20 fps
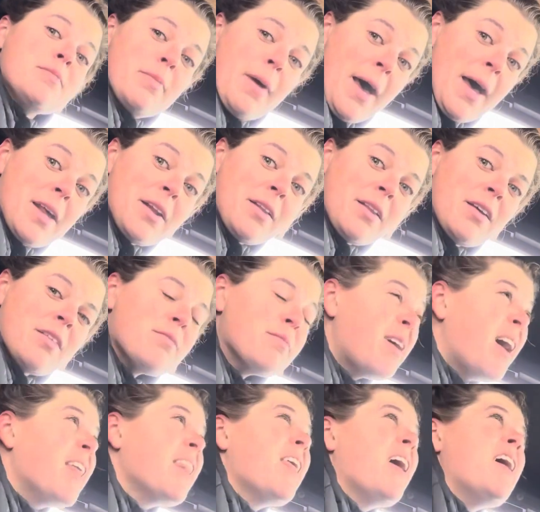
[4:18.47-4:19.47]
battle of
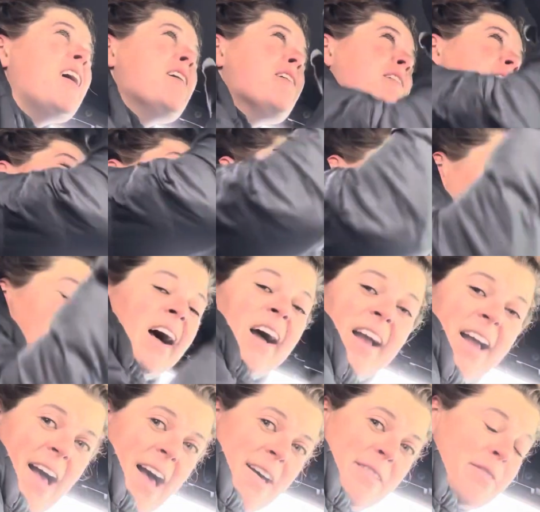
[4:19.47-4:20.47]
my life, I
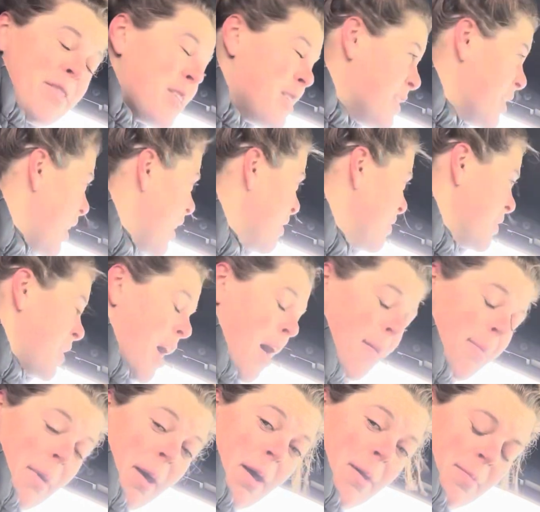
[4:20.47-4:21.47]
have the soft
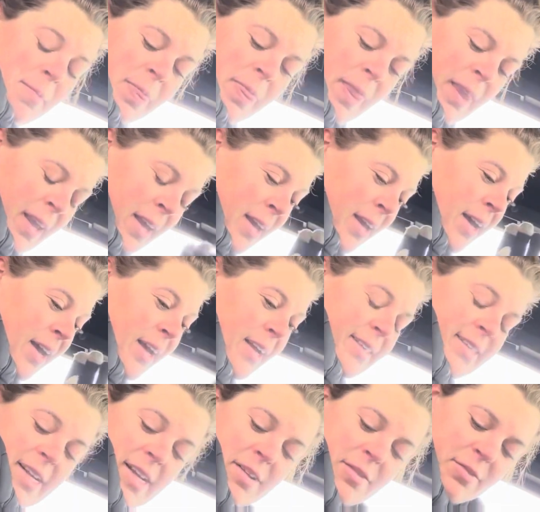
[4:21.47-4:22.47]
top up and I
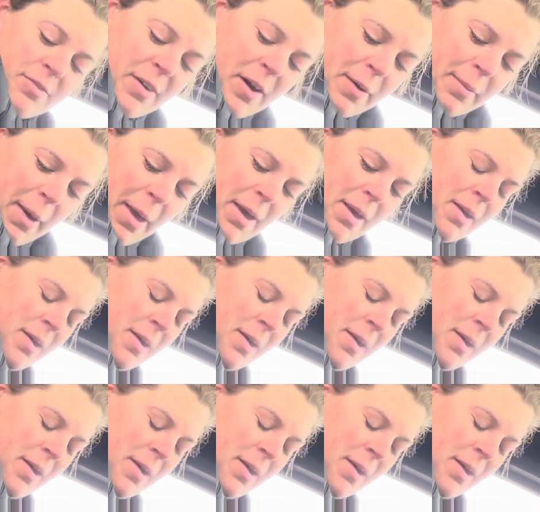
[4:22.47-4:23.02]
didn't film it.